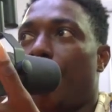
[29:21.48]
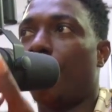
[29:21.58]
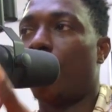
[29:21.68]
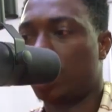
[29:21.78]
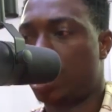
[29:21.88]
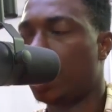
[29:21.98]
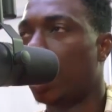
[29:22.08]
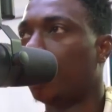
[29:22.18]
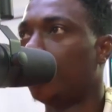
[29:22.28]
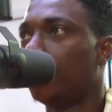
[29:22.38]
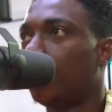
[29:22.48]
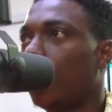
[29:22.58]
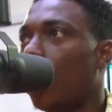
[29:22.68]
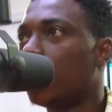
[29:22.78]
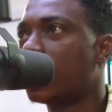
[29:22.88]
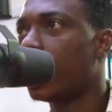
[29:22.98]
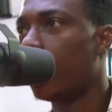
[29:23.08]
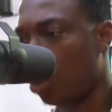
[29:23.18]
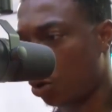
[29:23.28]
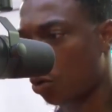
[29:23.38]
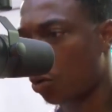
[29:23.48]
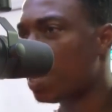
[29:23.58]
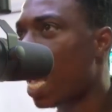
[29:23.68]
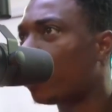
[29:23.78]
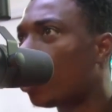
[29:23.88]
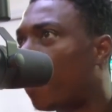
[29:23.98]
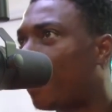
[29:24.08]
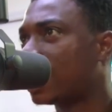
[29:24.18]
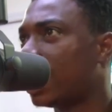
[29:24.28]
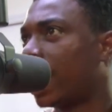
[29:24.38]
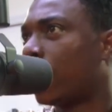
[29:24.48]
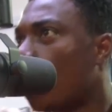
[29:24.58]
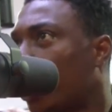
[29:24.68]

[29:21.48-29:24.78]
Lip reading: No. Me, I know the person and I know.